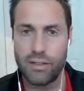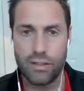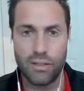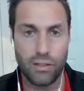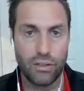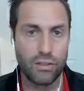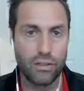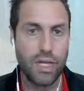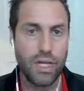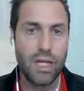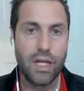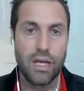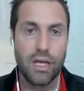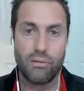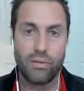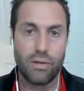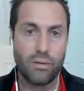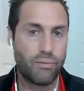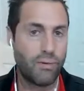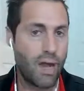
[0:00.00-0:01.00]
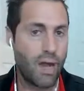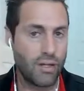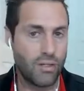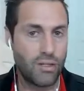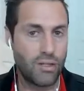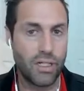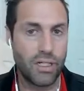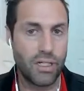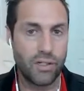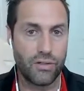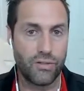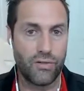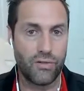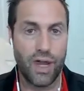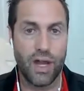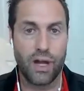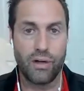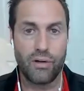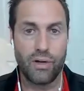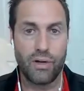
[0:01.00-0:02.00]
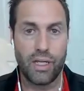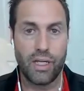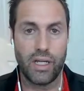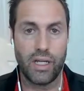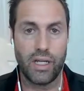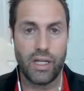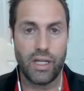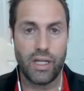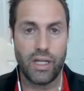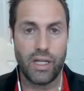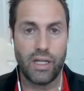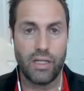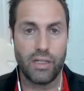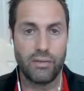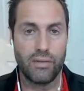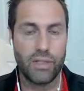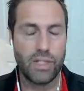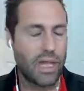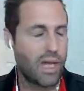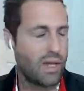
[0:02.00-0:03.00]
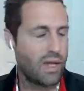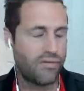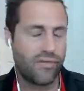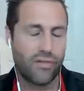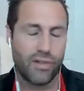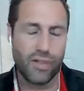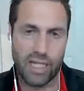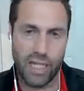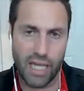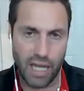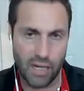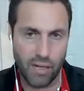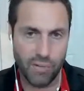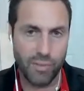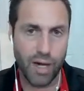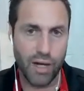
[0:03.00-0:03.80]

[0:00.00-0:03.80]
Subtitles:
There's repression is we can't forget about the